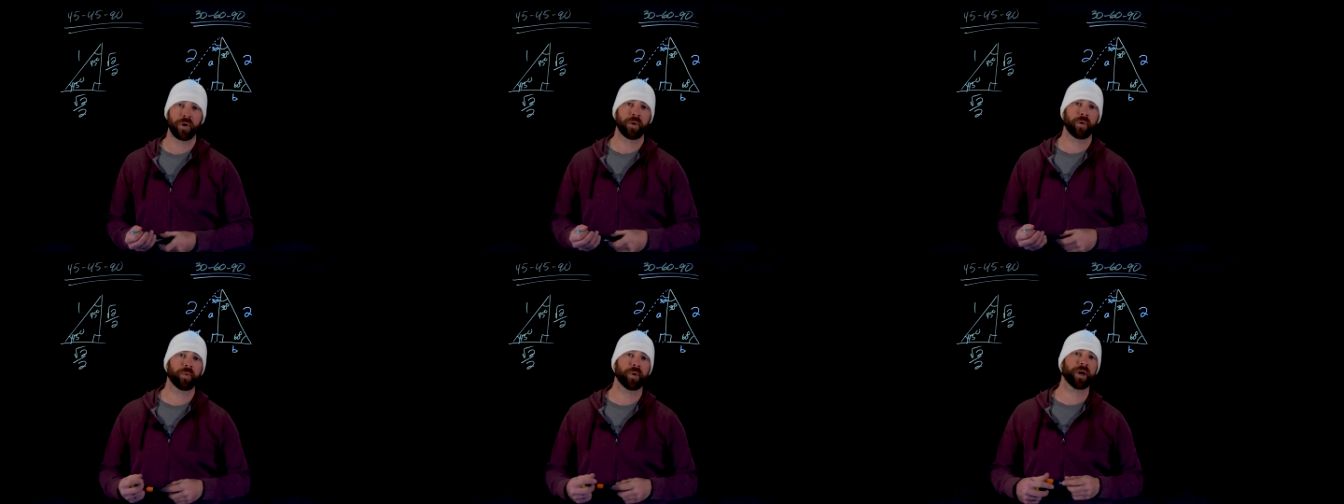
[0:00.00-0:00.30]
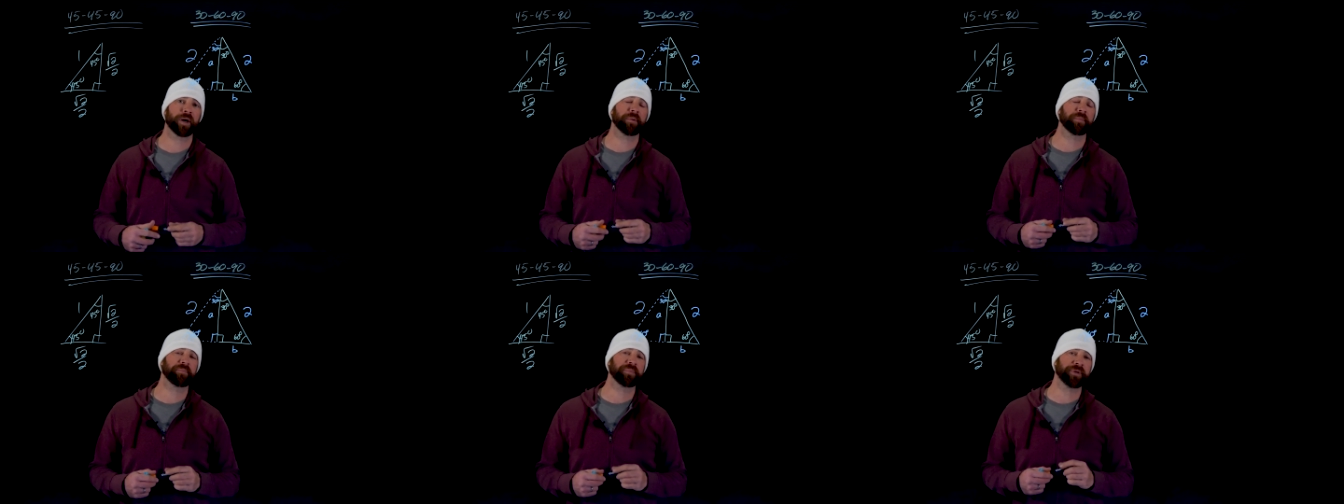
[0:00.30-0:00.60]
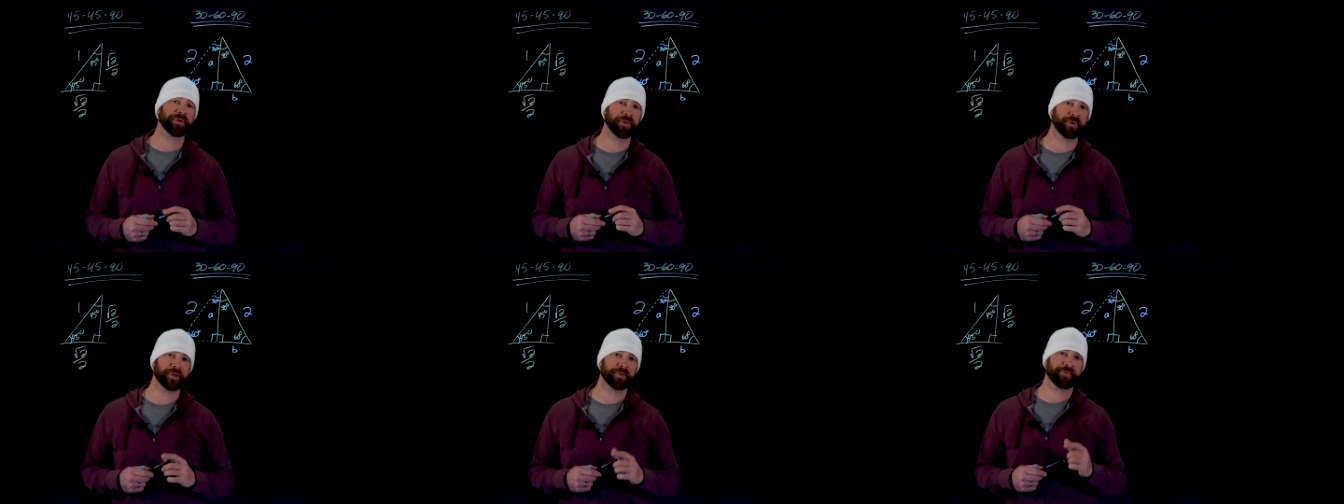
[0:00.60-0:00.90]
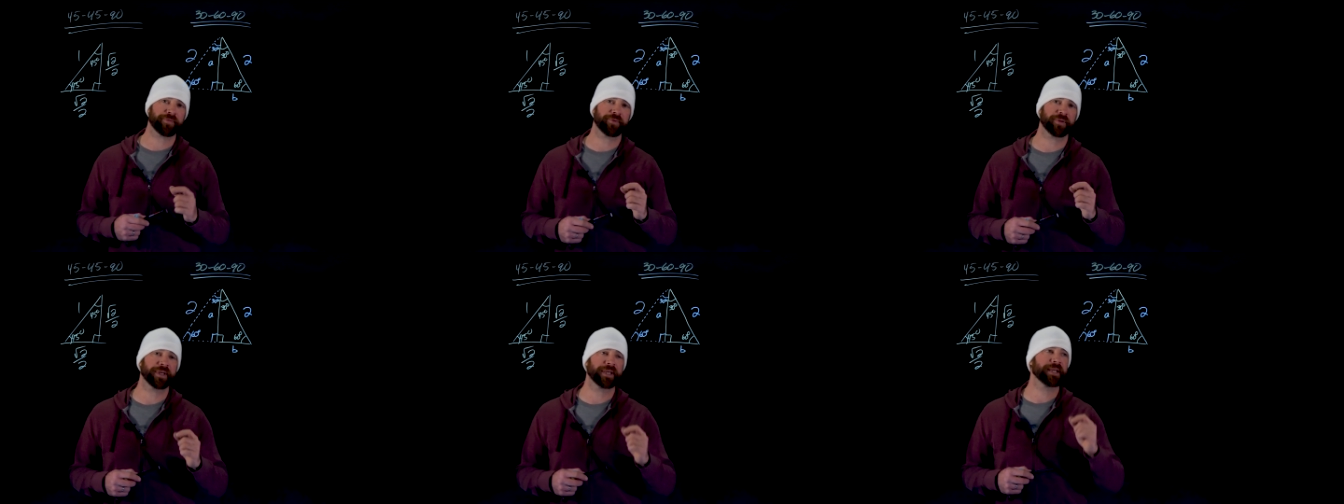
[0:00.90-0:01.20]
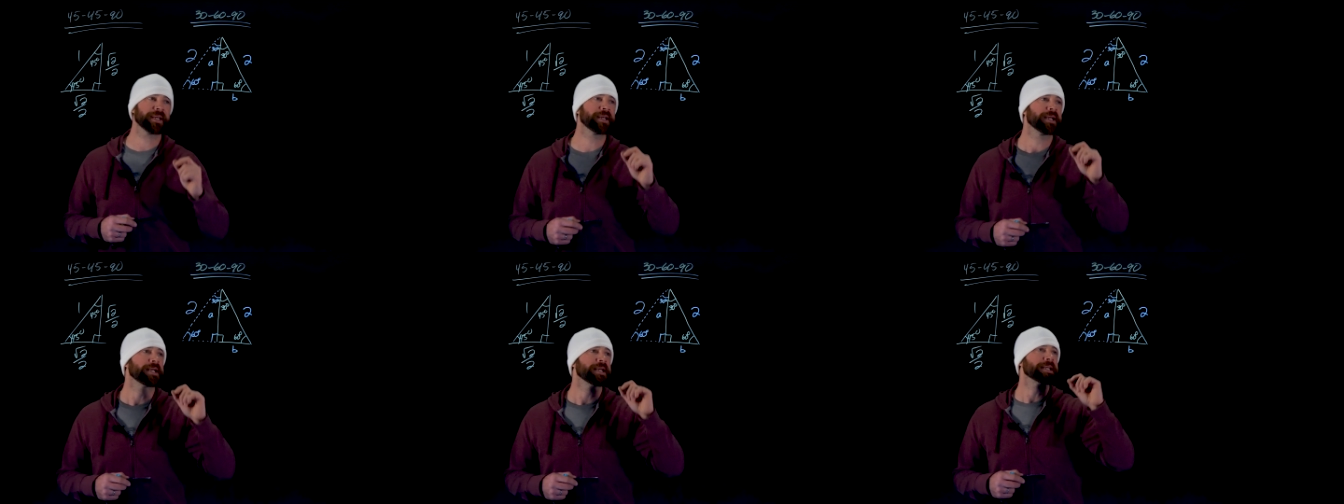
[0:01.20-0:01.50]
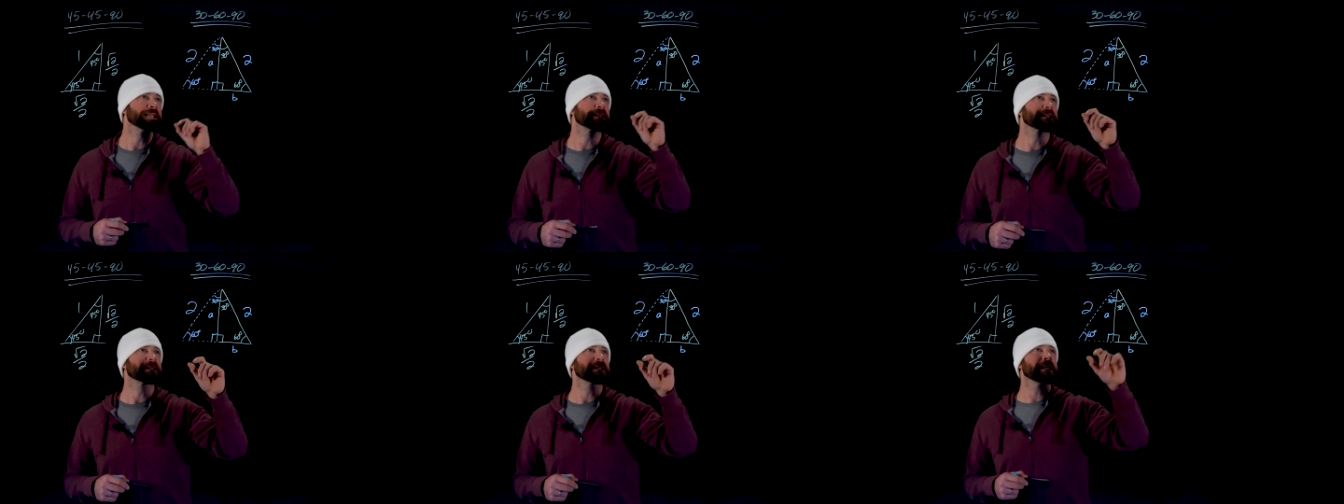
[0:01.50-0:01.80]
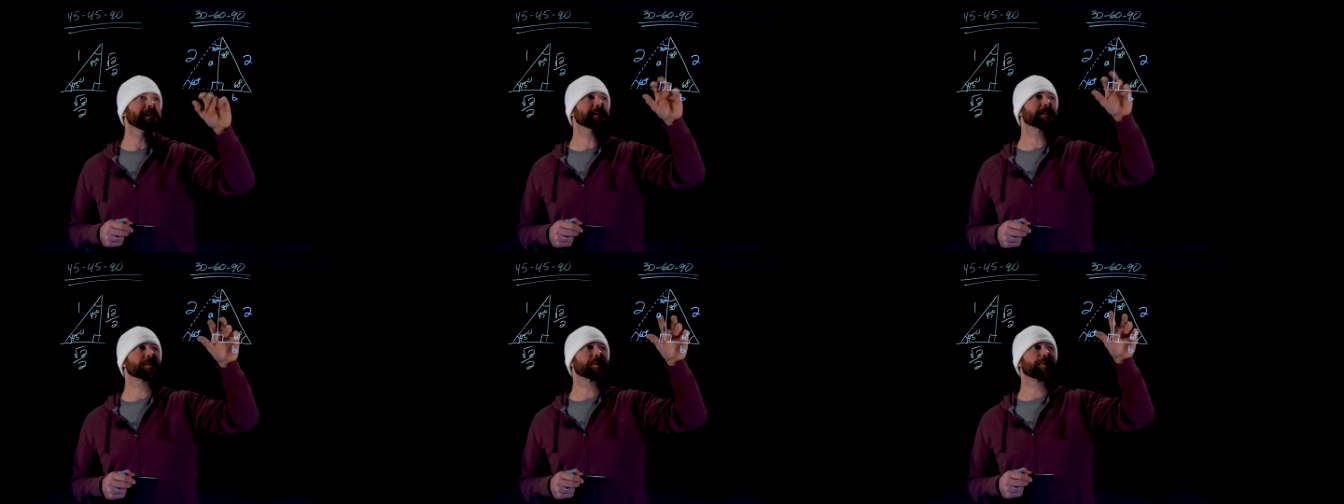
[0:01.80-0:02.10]
Well, beautifully,
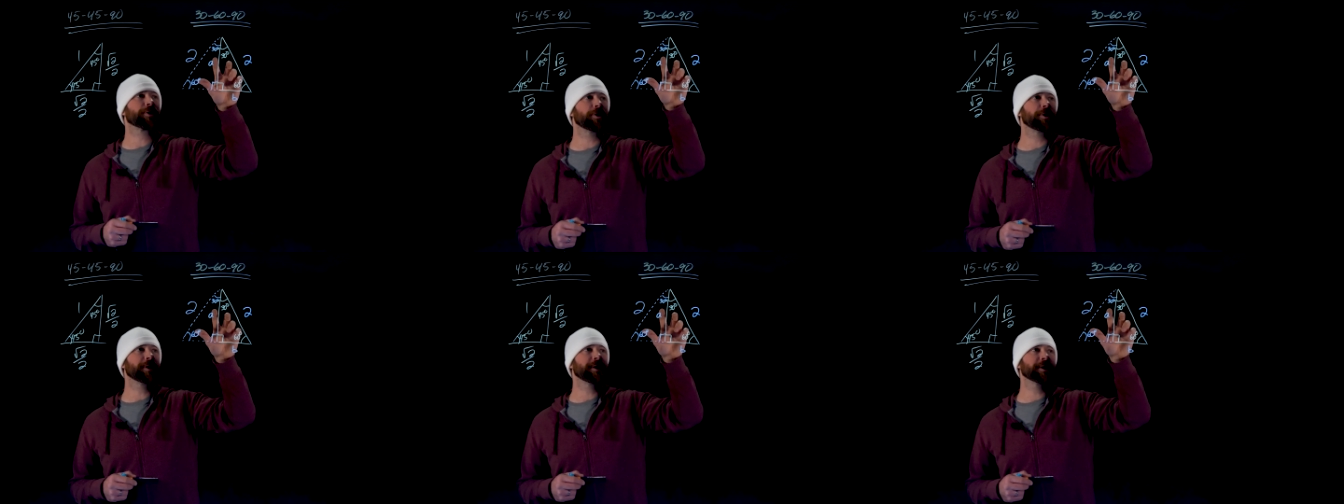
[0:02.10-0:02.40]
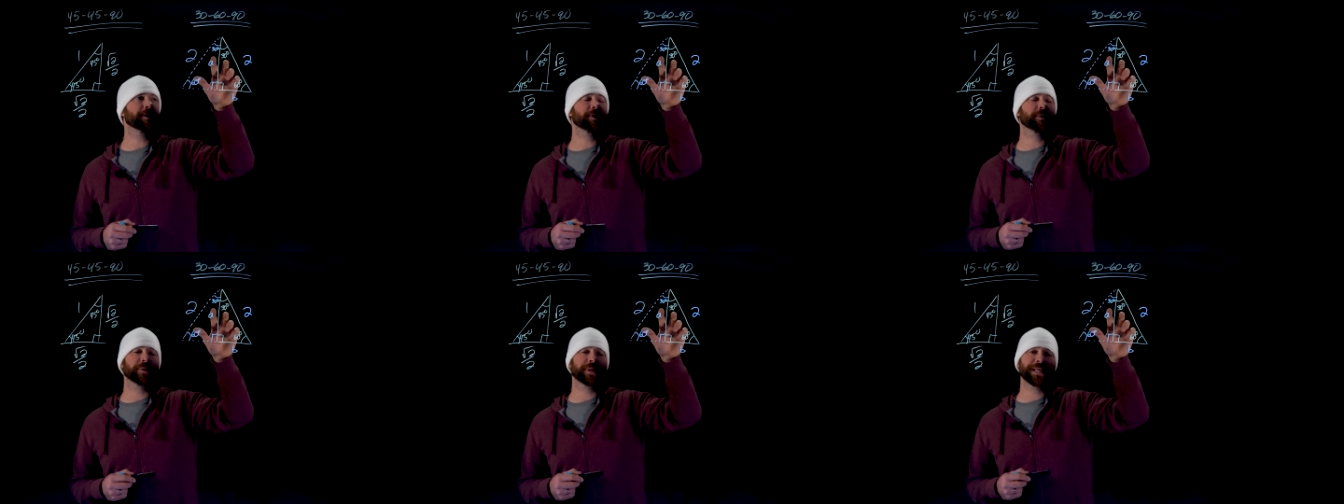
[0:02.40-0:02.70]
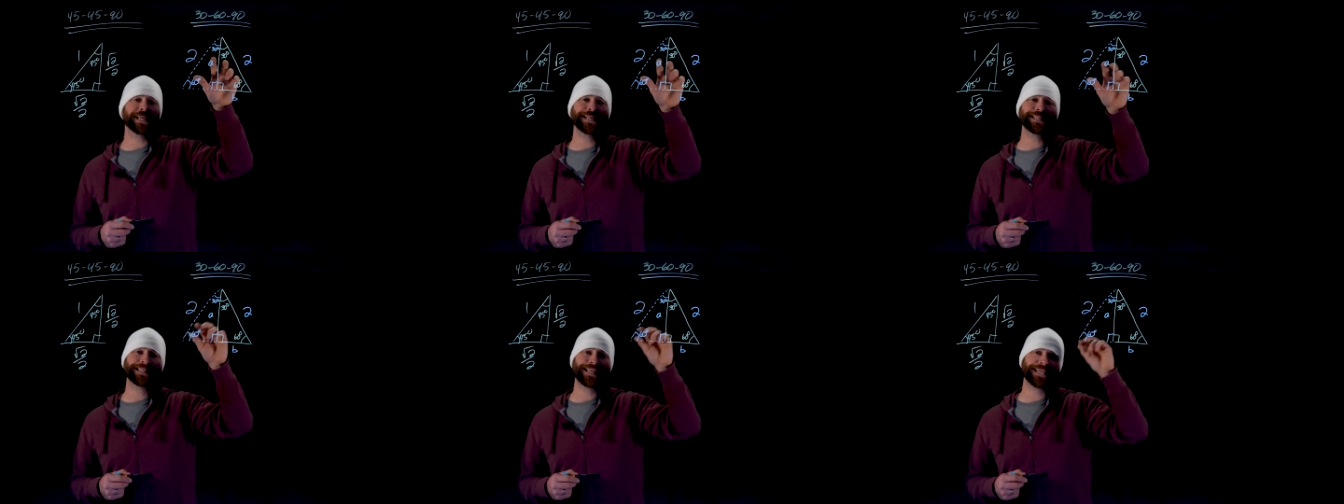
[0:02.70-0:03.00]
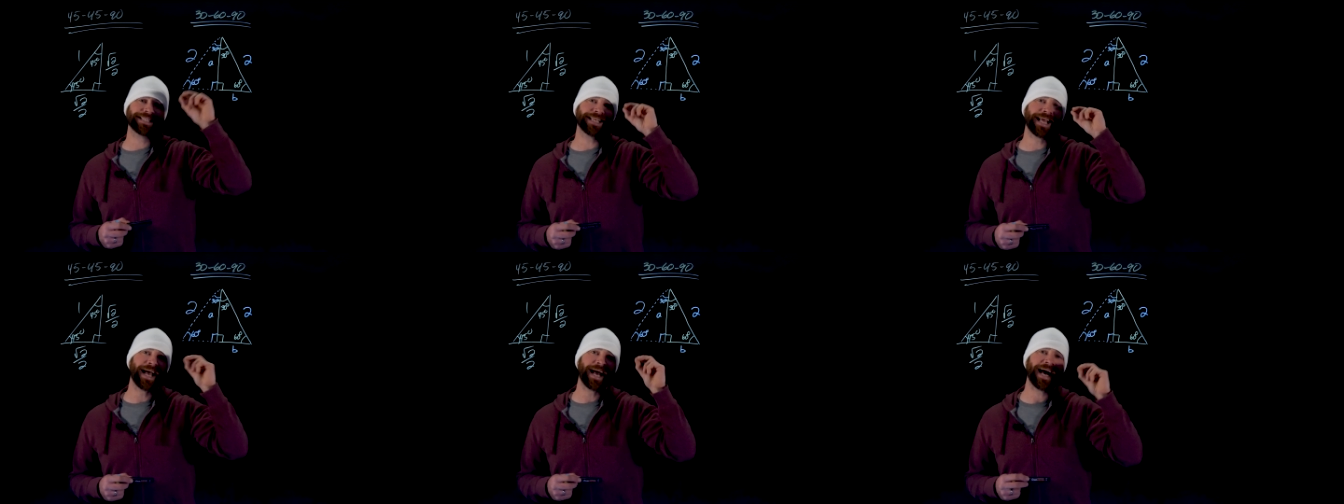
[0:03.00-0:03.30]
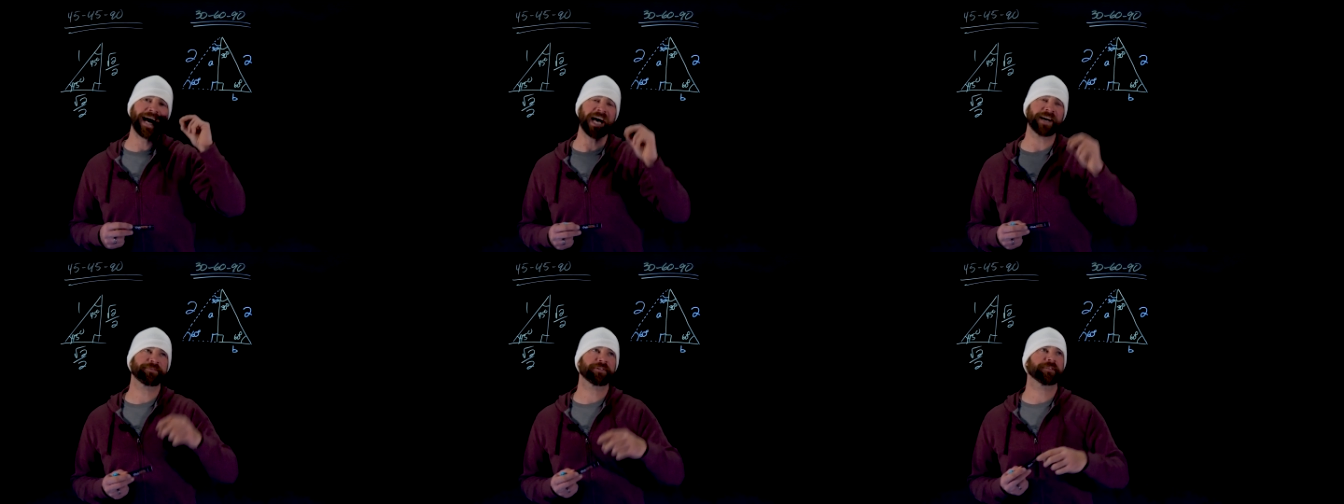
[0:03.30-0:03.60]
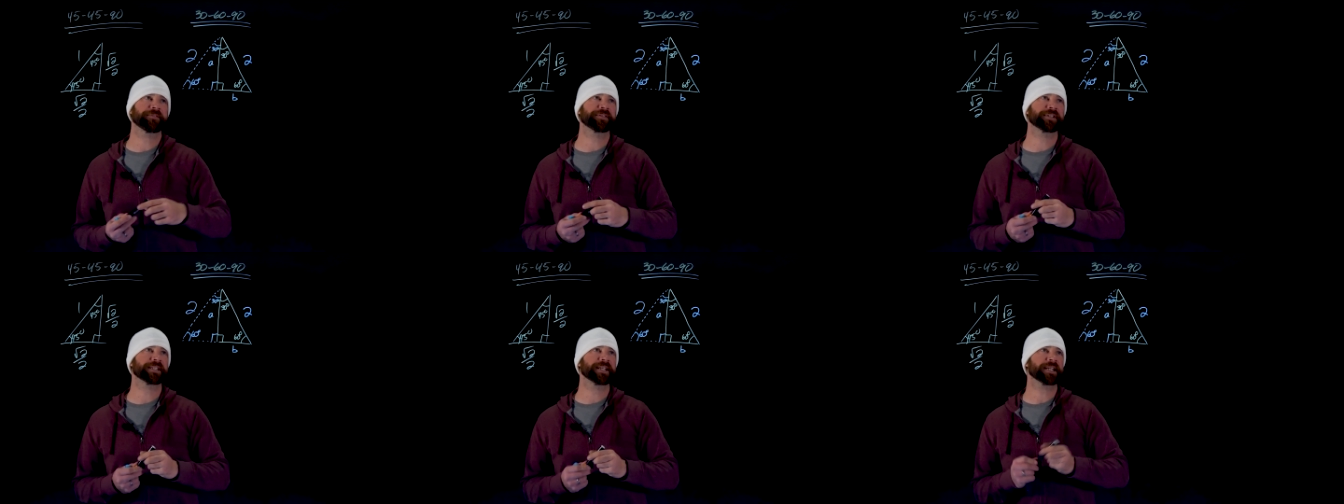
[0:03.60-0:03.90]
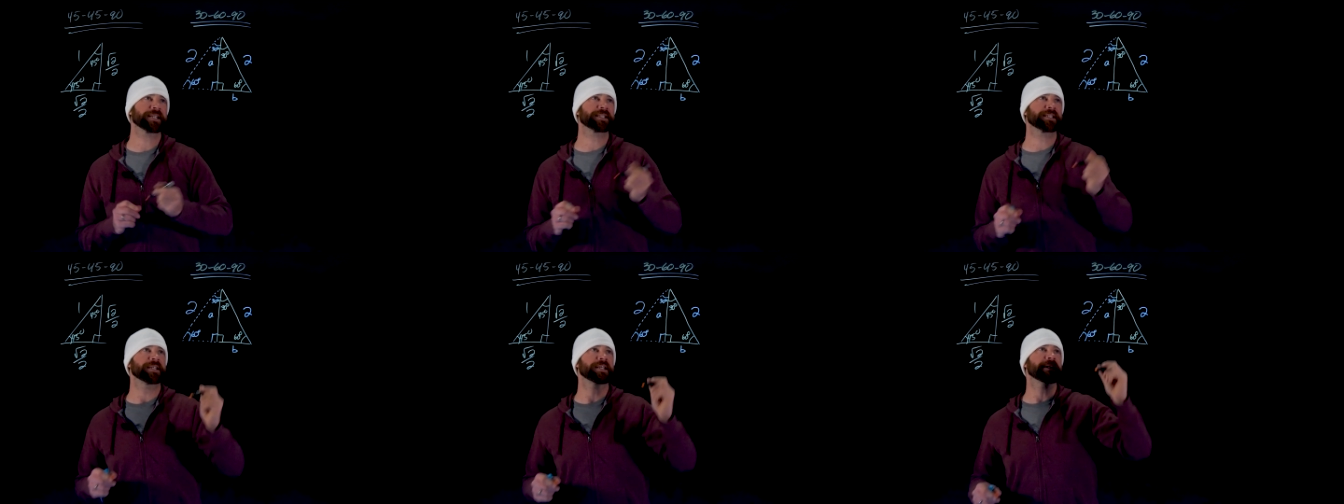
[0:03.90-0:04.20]
since 30 degrees is half of
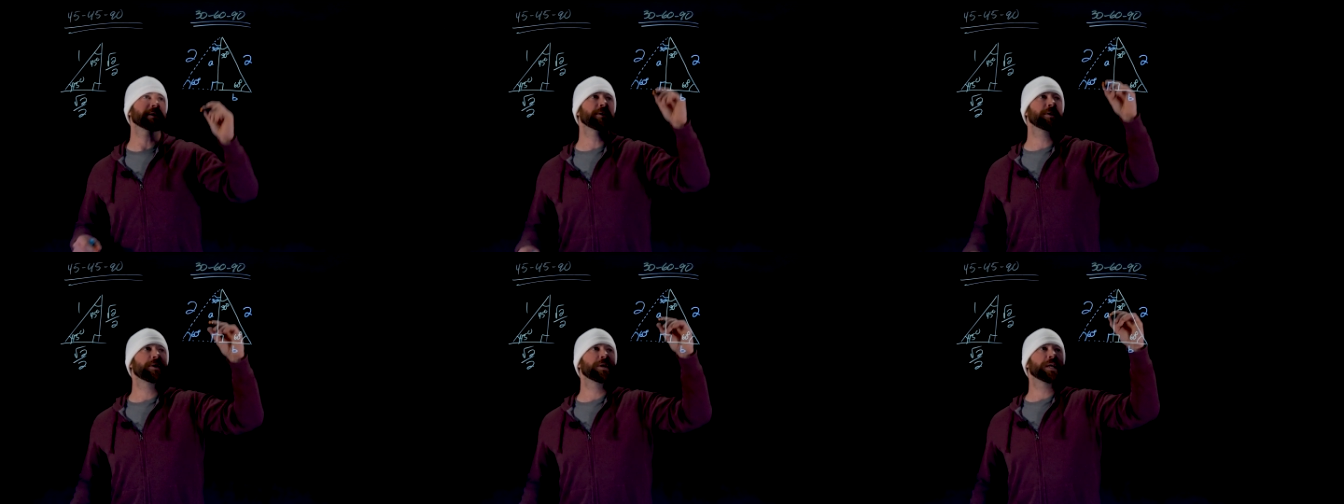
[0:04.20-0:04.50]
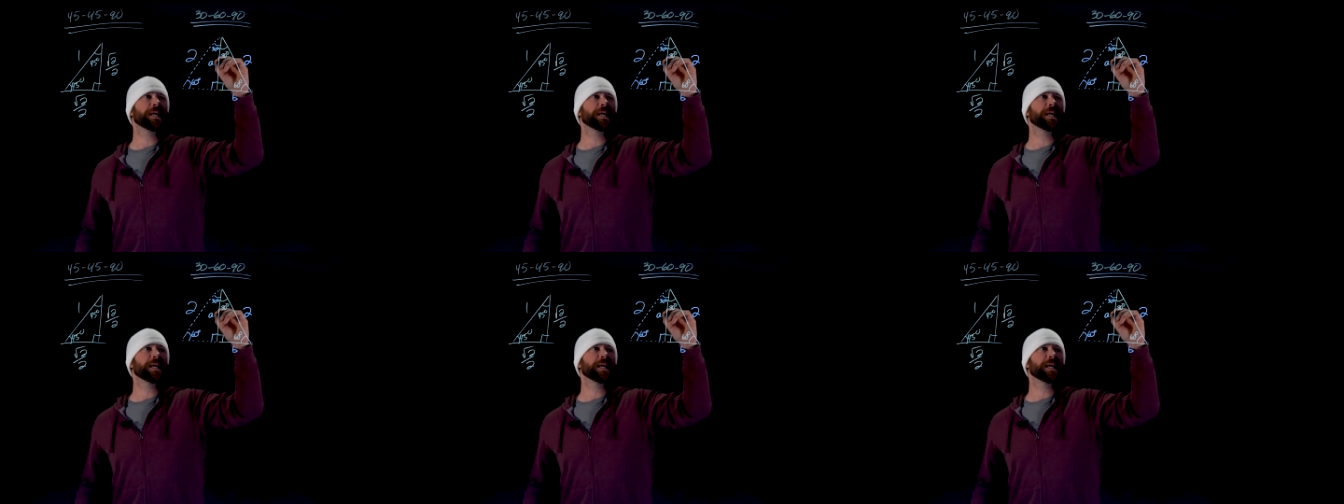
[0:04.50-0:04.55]
60,